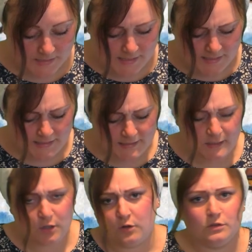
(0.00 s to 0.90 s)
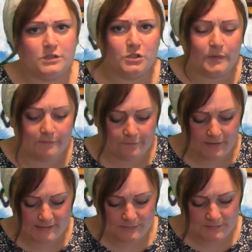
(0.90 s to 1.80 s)
He longed to
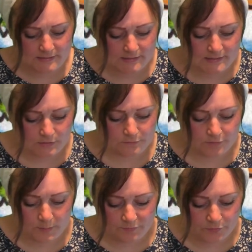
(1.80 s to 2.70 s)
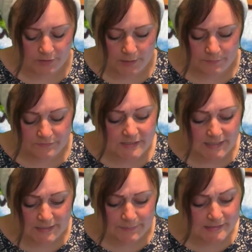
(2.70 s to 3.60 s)
invite Mrs. Silver up for a cup of tea
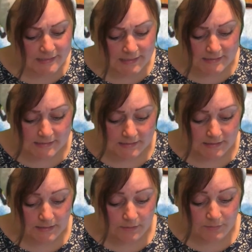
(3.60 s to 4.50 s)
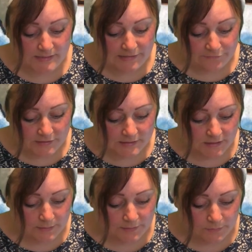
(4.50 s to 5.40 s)
and a biscuit, but every
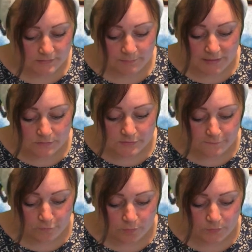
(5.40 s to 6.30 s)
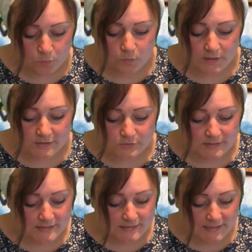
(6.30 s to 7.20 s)
time he was about to form the words on
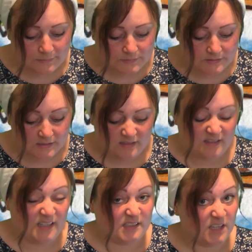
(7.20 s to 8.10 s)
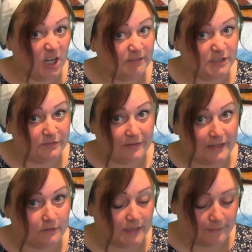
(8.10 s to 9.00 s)
his lips, his courage
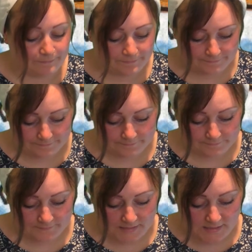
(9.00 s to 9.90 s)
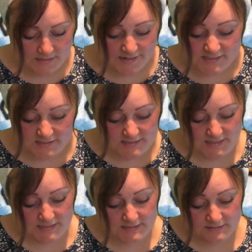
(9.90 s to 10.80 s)
failed him. As I
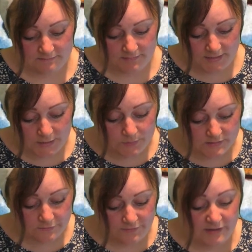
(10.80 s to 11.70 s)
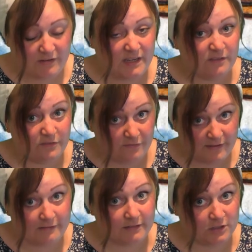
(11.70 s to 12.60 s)
said, he was a very,
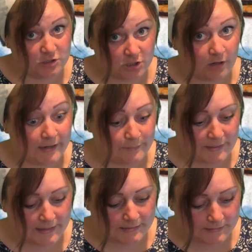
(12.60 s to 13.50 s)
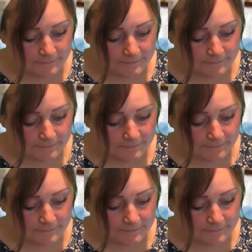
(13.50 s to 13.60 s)
very shy man.